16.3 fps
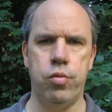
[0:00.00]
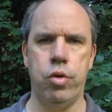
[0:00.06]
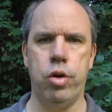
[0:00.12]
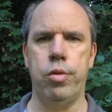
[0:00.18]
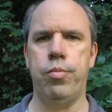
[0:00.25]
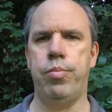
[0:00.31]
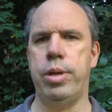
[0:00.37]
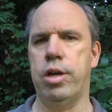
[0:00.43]

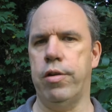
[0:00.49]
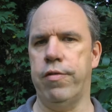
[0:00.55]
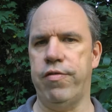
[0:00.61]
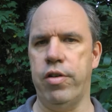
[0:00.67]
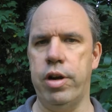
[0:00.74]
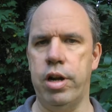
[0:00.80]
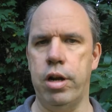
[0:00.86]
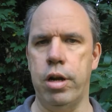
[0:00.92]
weren't being her
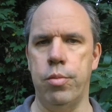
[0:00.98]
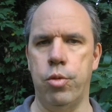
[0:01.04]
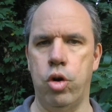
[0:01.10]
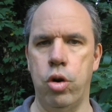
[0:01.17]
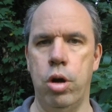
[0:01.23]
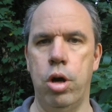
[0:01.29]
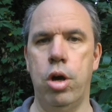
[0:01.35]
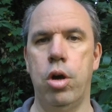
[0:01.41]
friend
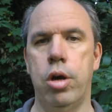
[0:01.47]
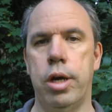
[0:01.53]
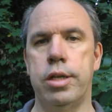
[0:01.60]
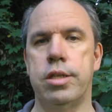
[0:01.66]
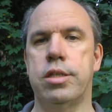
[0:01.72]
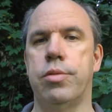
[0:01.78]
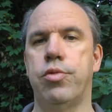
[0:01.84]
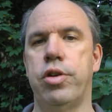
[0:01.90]
anymore,
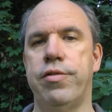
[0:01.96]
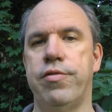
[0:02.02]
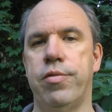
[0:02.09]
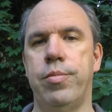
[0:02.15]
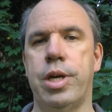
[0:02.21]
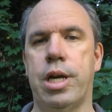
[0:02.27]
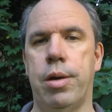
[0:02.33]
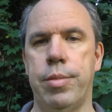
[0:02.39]
and some were
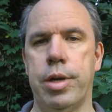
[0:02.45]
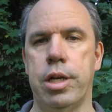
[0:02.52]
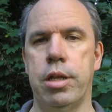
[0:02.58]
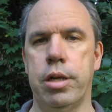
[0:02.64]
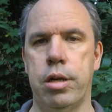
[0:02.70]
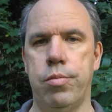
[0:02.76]
even becoming a little